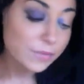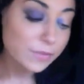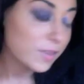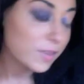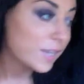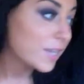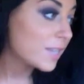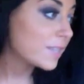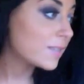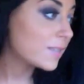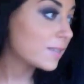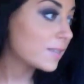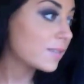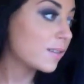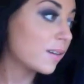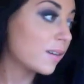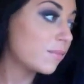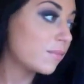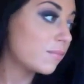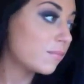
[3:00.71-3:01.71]
for this.
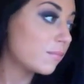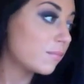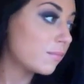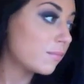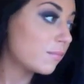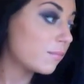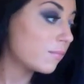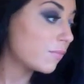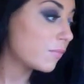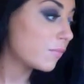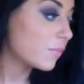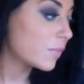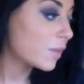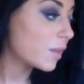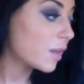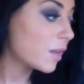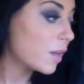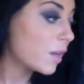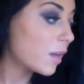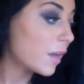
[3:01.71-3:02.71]
So
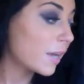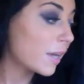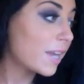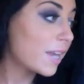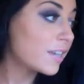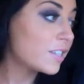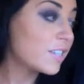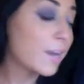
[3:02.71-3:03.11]
again,